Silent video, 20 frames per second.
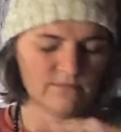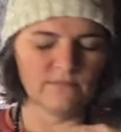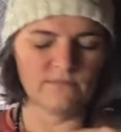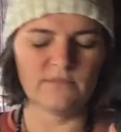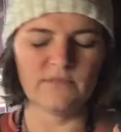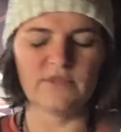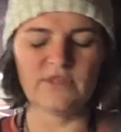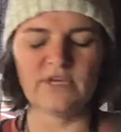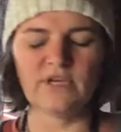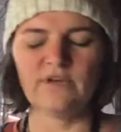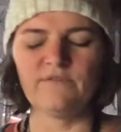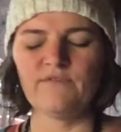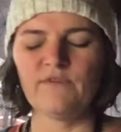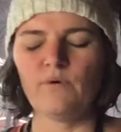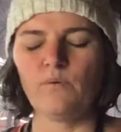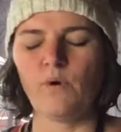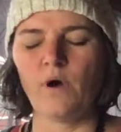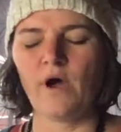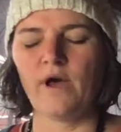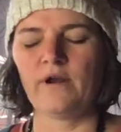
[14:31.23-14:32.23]
Think of the
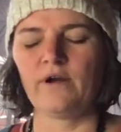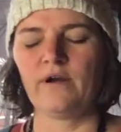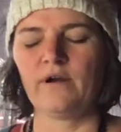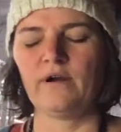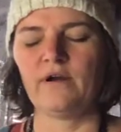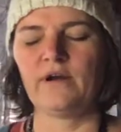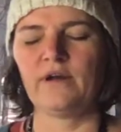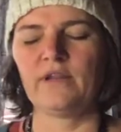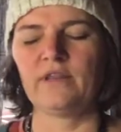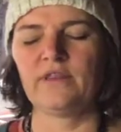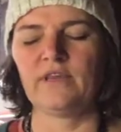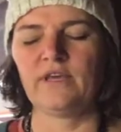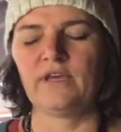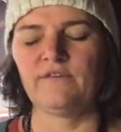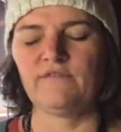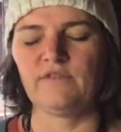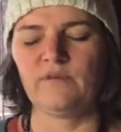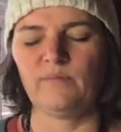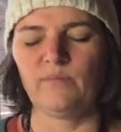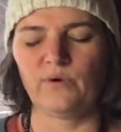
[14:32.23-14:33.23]
water, think
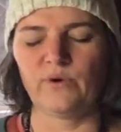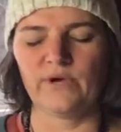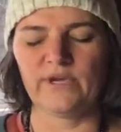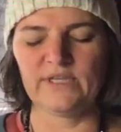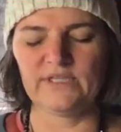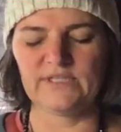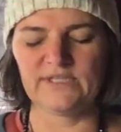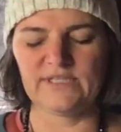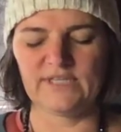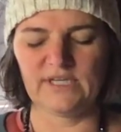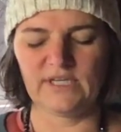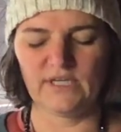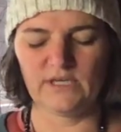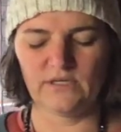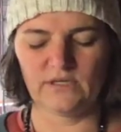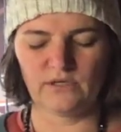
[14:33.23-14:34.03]
of the buoyancy.